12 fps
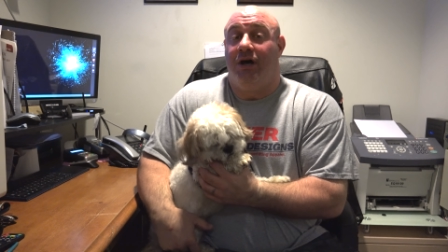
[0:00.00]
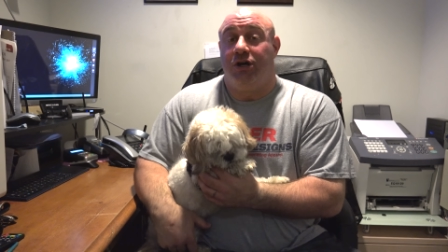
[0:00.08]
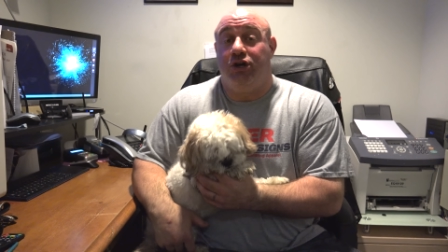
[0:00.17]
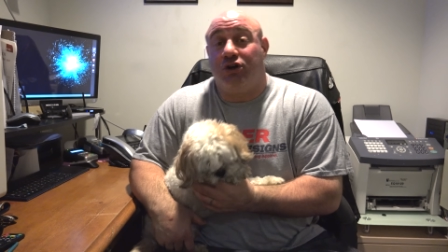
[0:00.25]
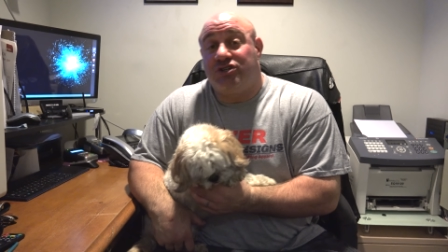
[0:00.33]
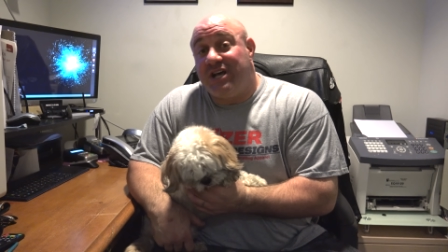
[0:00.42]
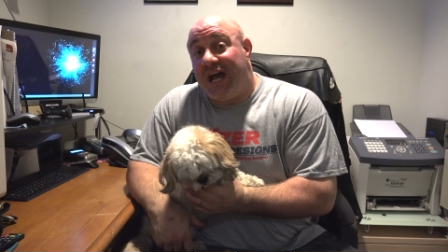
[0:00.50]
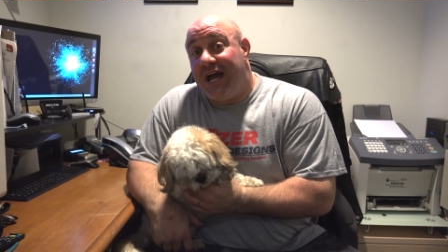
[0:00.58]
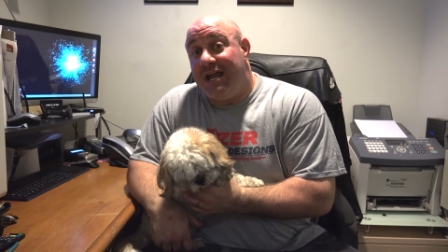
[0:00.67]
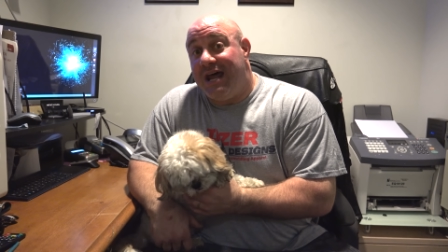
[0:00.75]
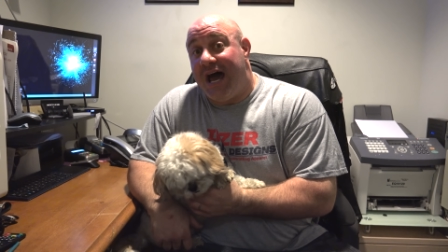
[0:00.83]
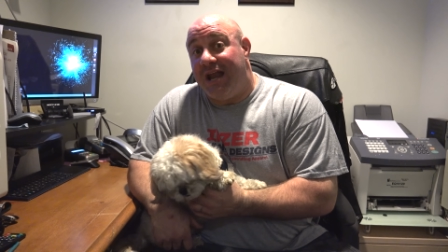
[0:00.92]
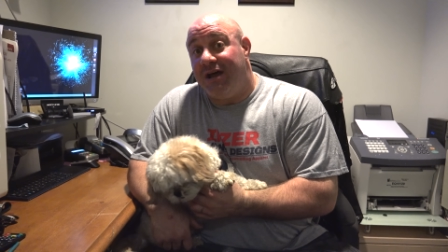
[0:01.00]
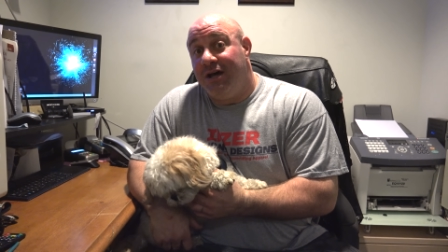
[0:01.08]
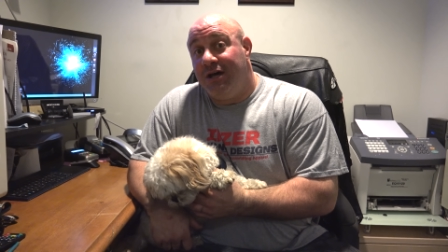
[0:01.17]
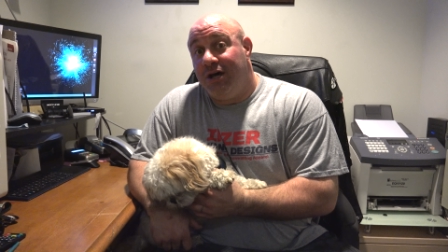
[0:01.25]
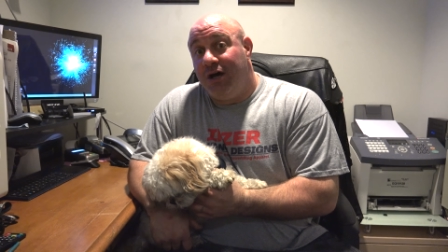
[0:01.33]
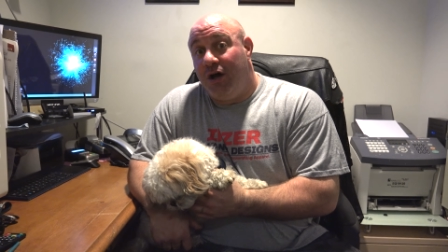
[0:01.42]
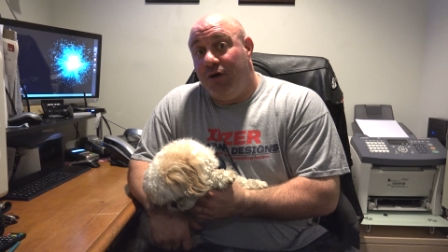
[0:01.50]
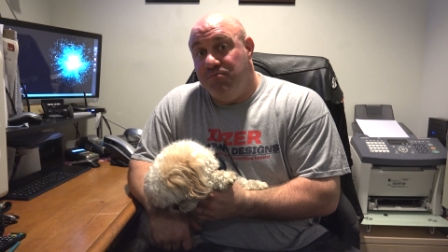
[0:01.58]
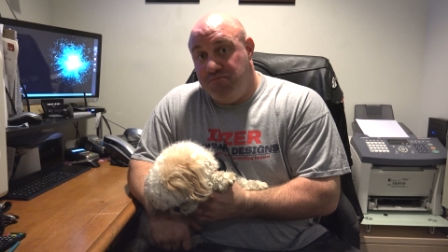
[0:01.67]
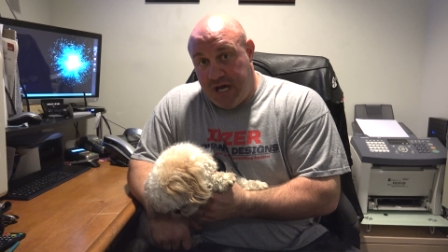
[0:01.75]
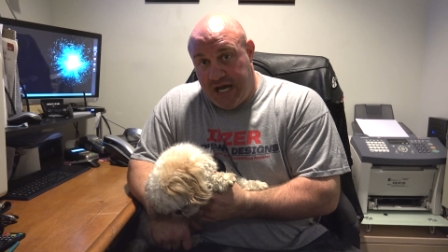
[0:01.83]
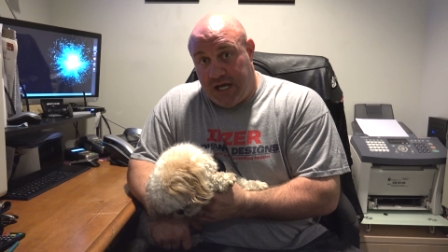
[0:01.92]
You're saying that
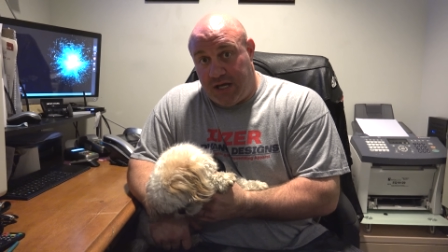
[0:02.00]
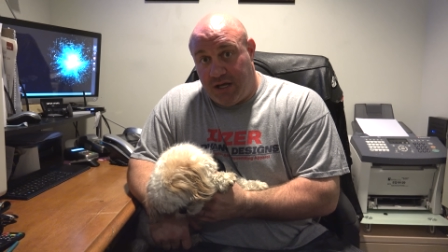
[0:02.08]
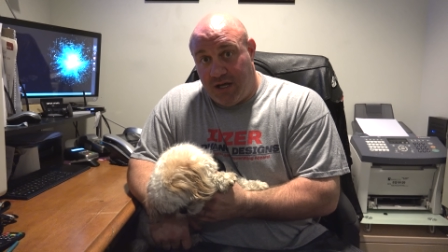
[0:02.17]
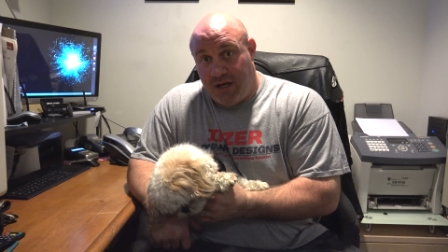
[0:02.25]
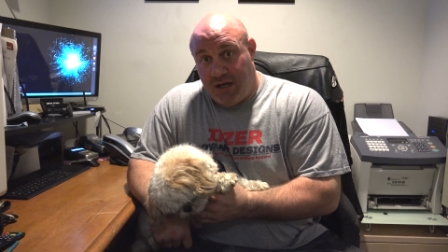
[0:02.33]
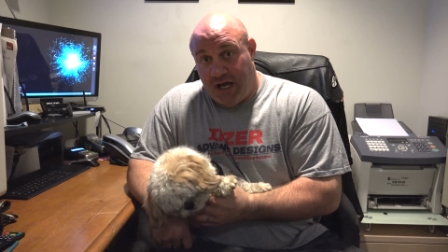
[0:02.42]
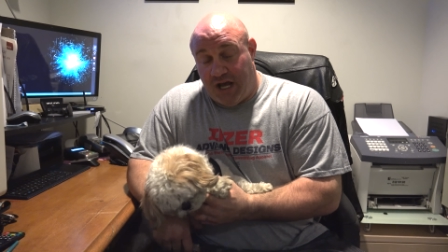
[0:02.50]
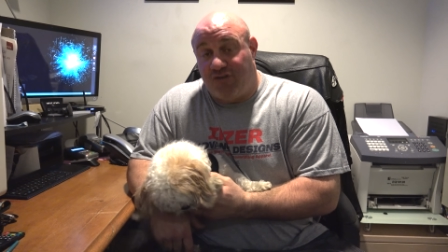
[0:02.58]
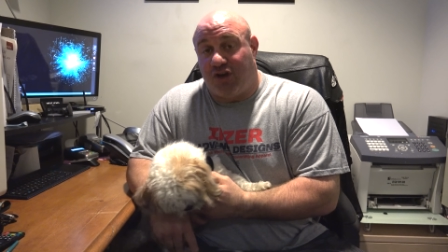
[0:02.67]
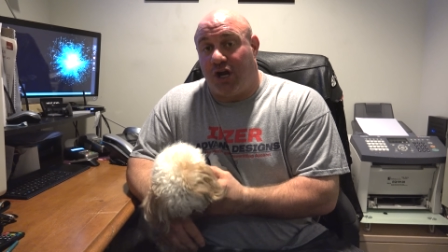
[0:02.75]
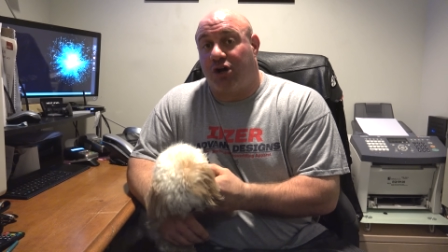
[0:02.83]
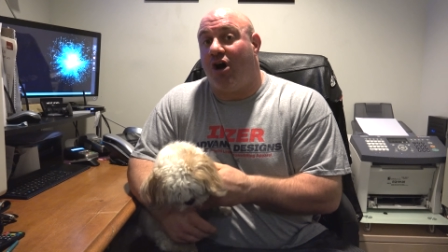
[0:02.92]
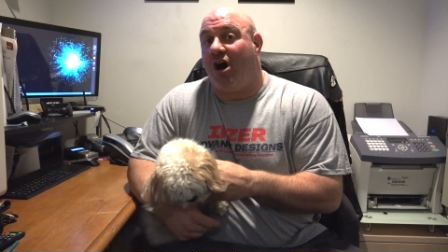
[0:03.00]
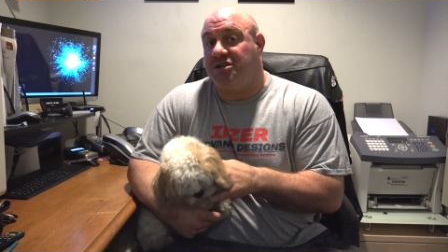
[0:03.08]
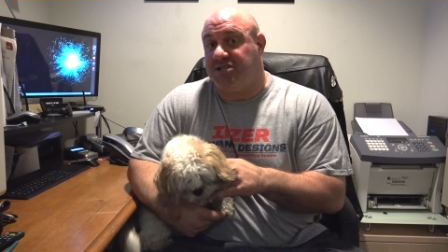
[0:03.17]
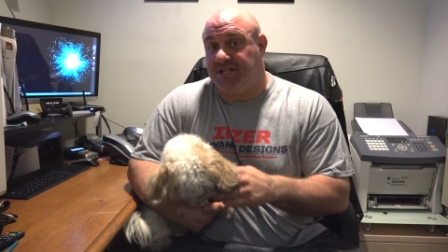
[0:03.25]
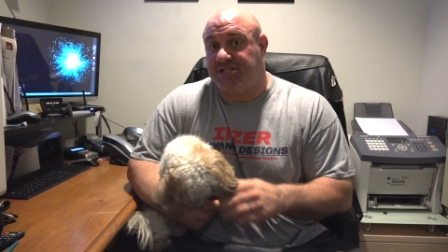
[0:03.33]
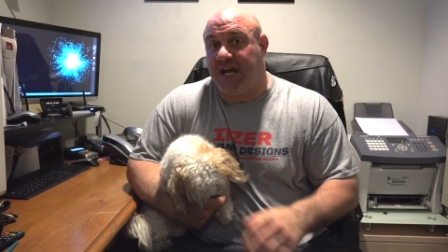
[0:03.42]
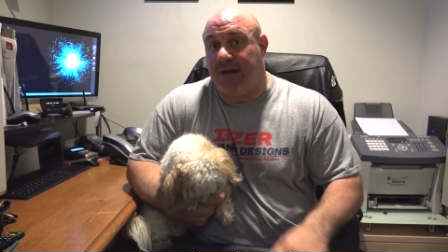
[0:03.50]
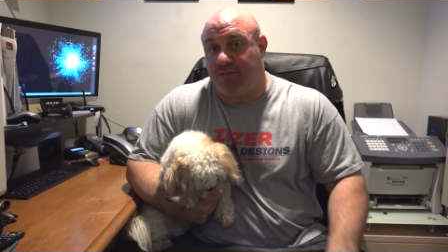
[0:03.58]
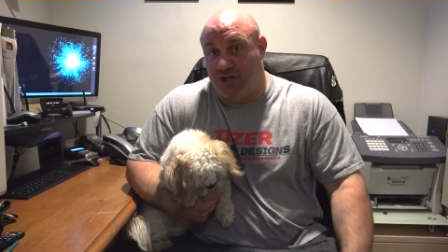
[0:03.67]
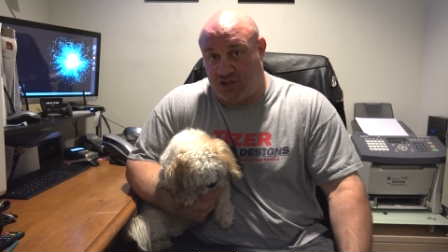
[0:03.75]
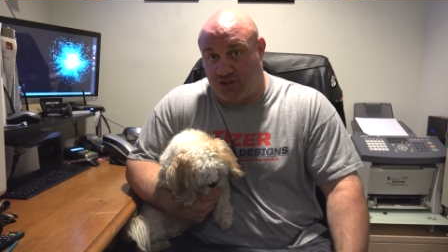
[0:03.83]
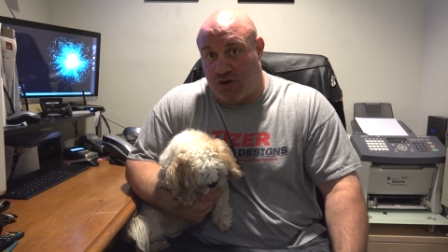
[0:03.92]
meat is going to cause the same
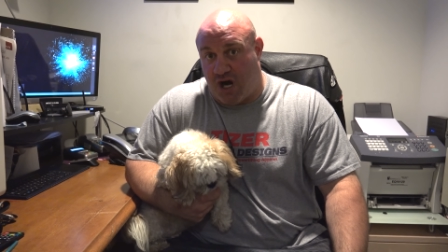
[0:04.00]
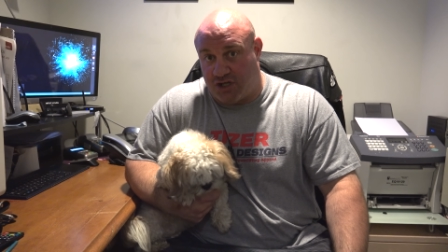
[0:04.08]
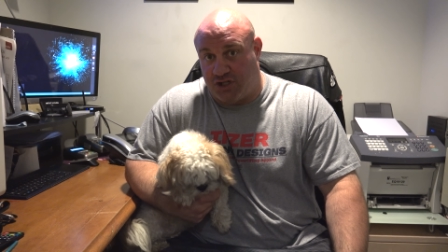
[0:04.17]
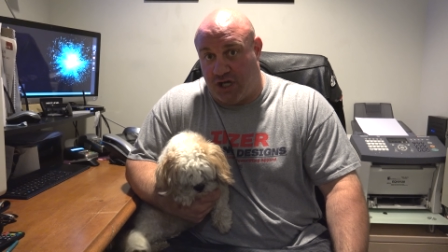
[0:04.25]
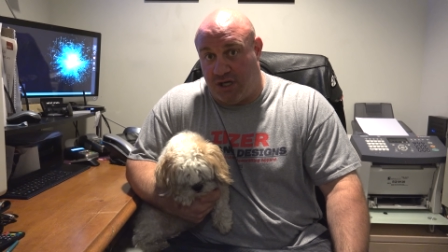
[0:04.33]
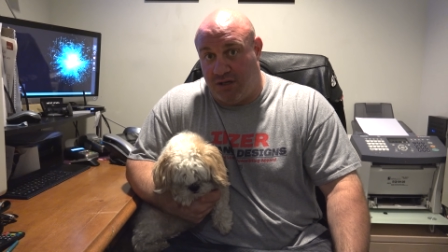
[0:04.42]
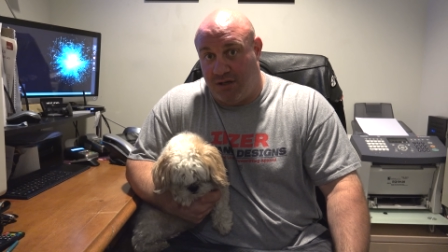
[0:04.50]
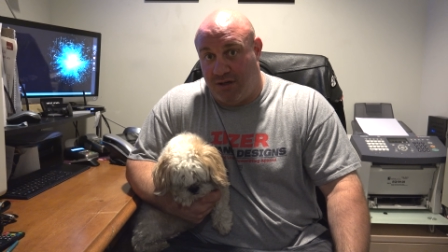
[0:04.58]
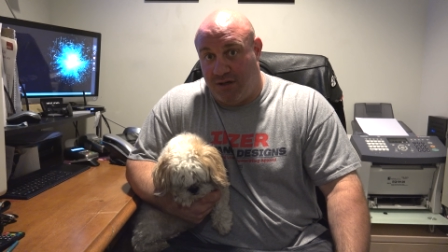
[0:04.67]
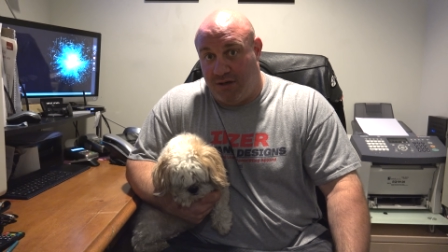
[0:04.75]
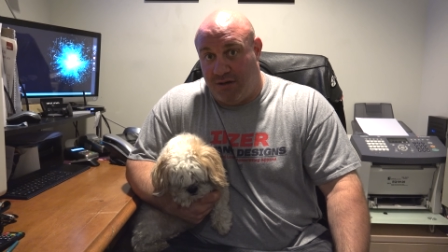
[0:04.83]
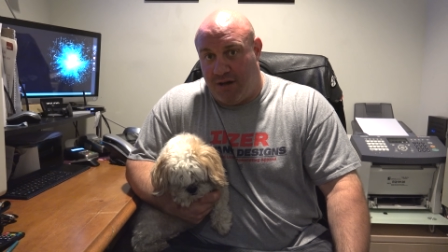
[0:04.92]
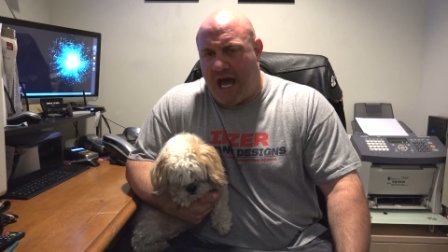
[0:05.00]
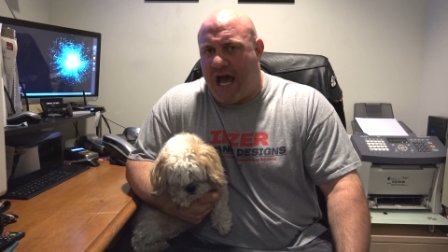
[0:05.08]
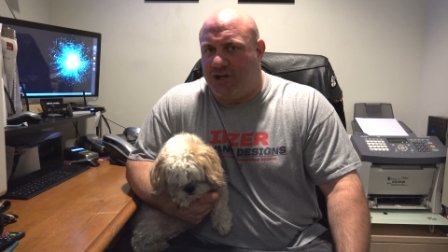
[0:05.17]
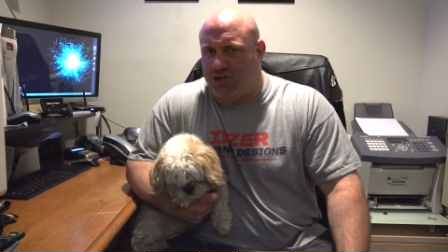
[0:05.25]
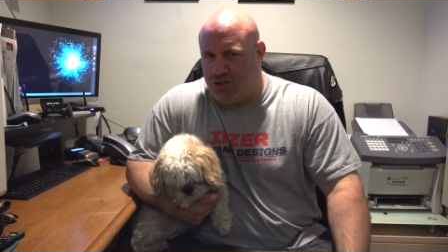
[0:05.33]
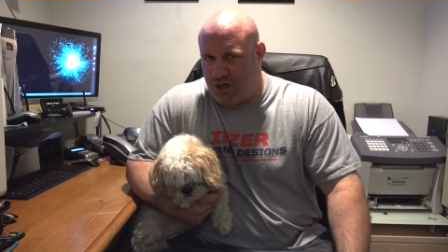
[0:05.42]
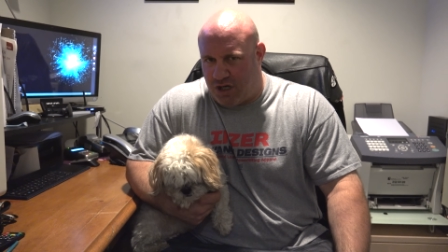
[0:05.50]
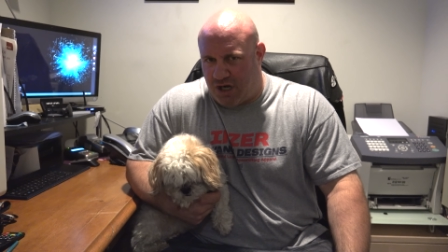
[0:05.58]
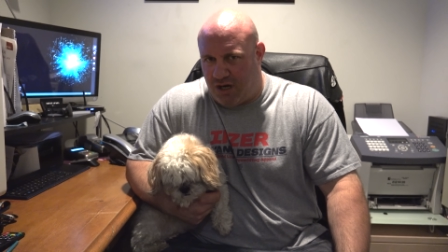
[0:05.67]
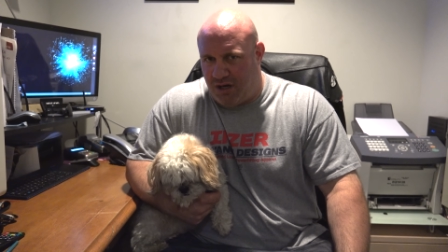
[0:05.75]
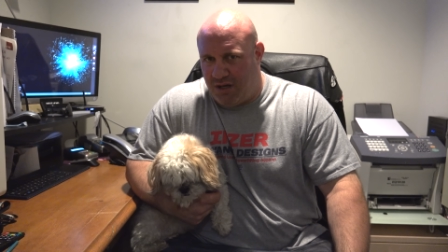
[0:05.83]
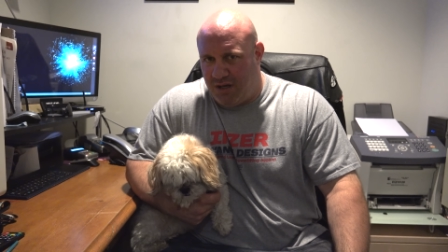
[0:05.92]
destruction as
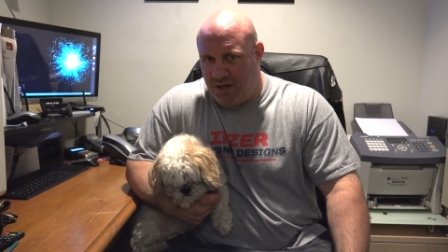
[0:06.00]
sugar?